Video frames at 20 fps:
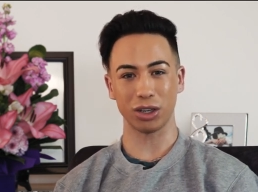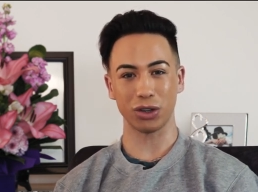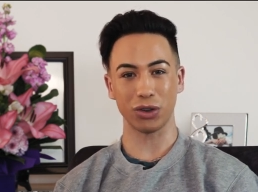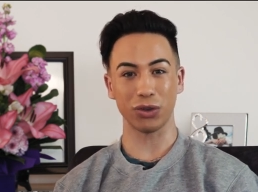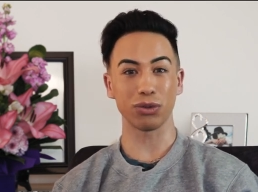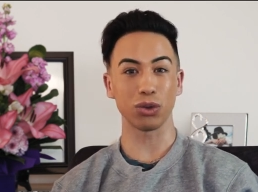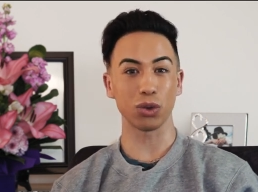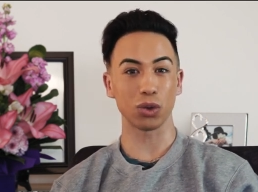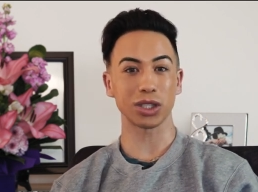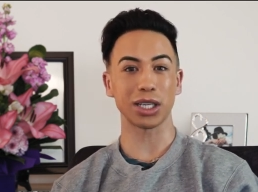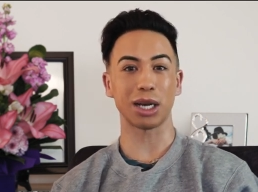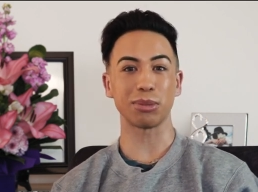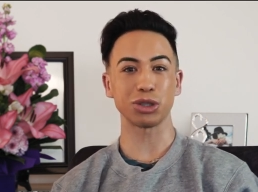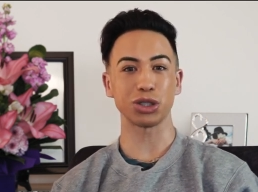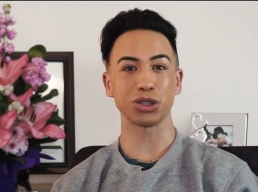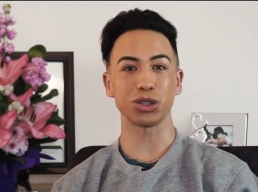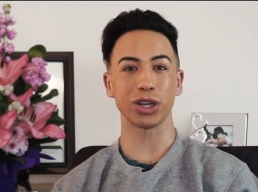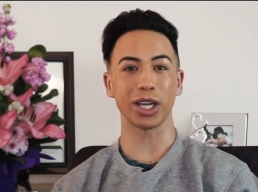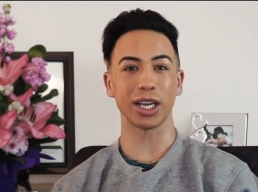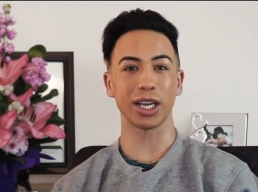you've looked up
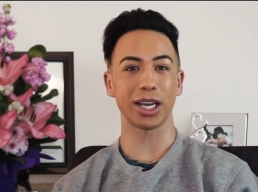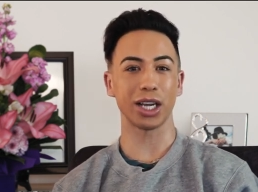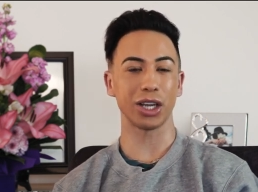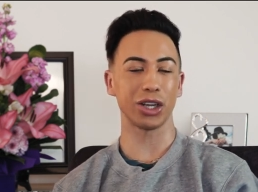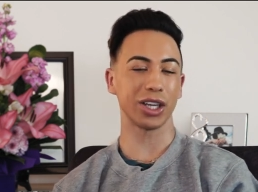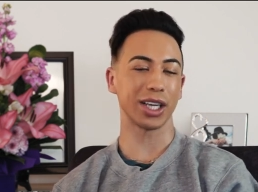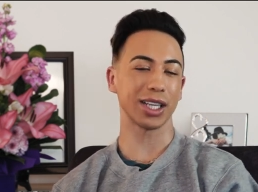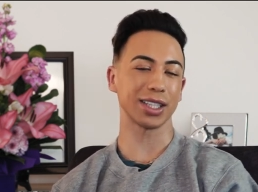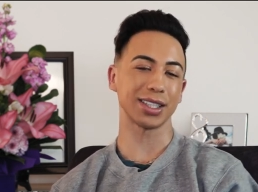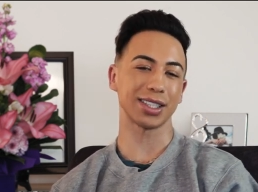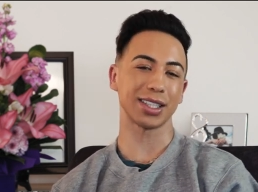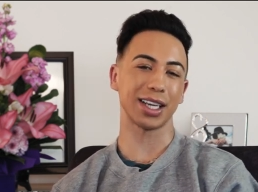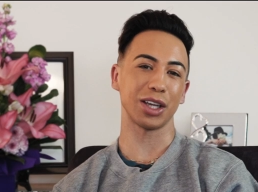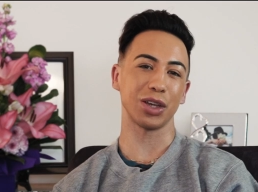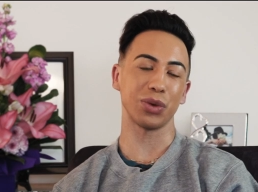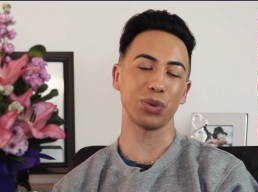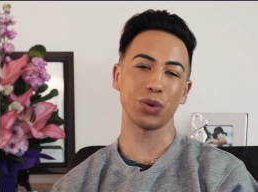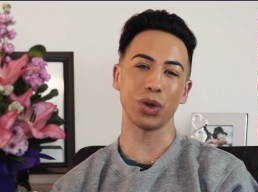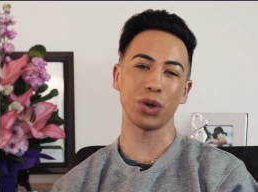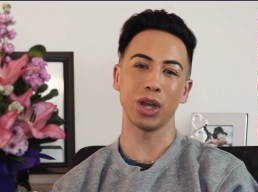to and now you get to say
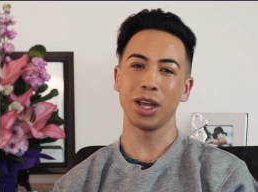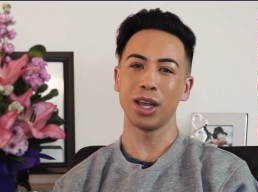you